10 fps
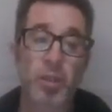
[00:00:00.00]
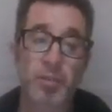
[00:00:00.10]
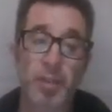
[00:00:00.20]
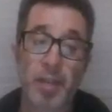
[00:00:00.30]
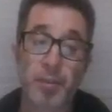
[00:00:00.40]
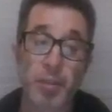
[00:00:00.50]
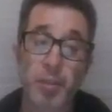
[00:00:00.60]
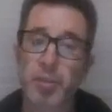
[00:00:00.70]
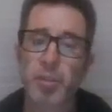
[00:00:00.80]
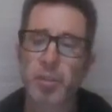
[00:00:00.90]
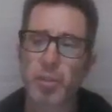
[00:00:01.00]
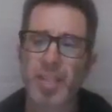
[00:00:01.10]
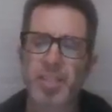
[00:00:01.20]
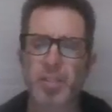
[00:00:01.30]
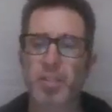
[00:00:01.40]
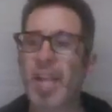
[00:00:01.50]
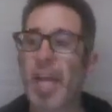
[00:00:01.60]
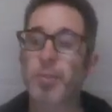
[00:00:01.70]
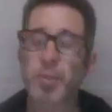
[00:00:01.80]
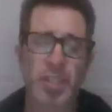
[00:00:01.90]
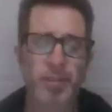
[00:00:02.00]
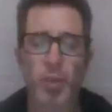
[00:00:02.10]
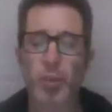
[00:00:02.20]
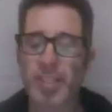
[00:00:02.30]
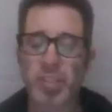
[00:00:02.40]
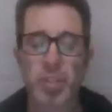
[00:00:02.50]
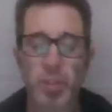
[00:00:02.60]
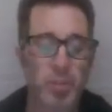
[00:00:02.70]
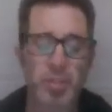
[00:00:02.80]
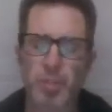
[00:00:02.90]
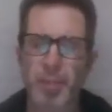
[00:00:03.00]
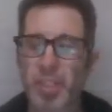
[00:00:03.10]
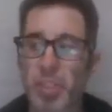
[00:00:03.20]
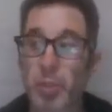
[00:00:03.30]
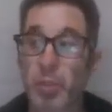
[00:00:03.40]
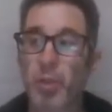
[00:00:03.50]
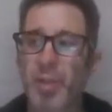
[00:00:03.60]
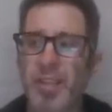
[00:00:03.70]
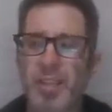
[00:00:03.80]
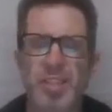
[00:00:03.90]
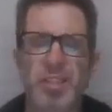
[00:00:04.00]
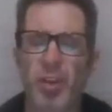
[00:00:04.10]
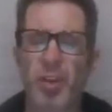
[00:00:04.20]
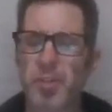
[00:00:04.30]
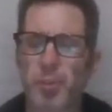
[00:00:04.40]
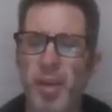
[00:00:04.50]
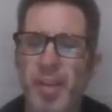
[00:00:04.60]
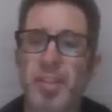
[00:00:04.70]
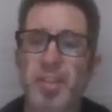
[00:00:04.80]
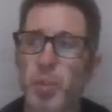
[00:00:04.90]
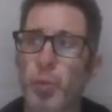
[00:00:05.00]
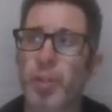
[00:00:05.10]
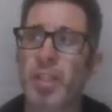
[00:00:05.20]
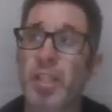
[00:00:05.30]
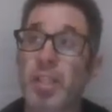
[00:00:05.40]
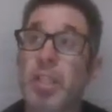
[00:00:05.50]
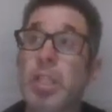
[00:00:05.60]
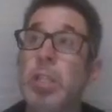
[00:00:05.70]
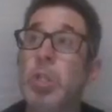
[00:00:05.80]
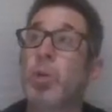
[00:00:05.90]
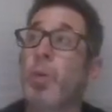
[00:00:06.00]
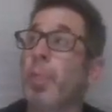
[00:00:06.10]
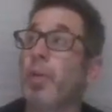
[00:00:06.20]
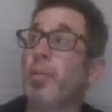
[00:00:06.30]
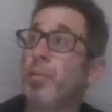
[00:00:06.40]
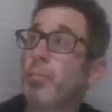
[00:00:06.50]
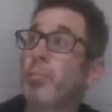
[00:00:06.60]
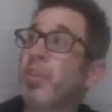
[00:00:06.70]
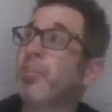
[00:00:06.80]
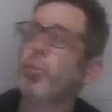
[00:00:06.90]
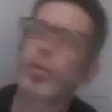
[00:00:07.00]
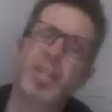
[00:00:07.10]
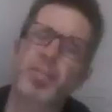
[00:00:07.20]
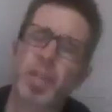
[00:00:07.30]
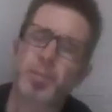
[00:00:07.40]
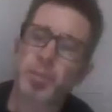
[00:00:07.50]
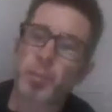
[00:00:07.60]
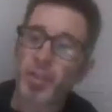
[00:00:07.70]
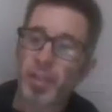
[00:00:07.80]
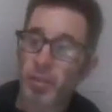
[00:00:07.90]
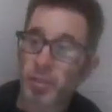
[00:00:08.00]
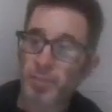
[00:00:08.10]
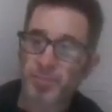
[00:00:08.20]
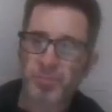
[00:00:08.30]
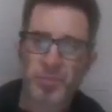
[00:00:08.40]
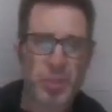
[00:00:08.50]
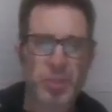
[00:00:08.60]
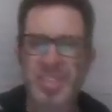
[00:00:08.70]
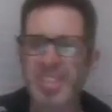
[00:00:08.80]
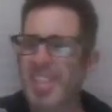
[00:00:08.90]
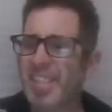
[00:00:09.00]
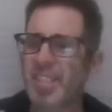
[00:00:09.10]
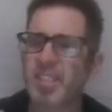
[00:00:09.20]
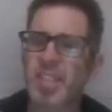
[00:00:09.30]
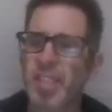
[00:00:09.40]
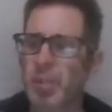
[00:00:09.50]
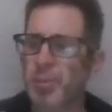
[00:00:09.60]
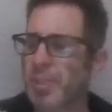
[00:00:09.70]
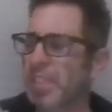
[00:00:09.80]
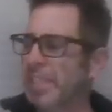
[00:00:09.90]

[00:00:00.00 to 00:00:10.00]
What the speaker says: that they're utilizing their labs, they're giving grants to make sure, oh yeah, this is an awesome product, this is working before it even comes to market. So it's not a guessing game.